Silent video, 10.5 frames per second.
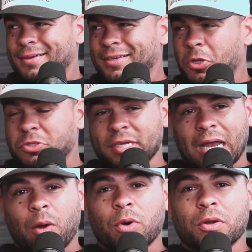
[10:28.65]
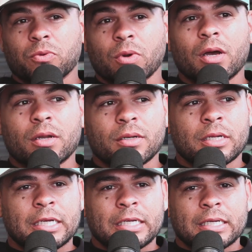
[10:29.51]
So it's like I want to run
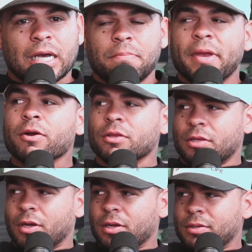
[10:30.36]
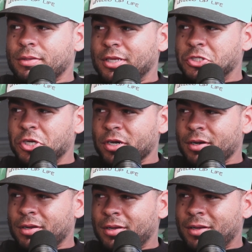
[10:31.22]
a marathon this
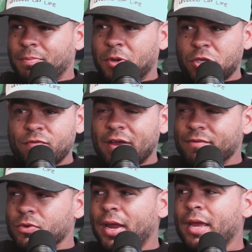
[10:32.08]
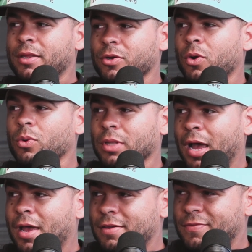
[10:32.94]
year, but you've never ran in your whole
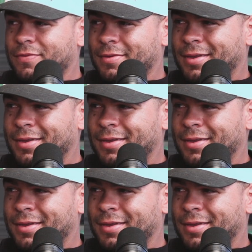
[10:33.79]
life.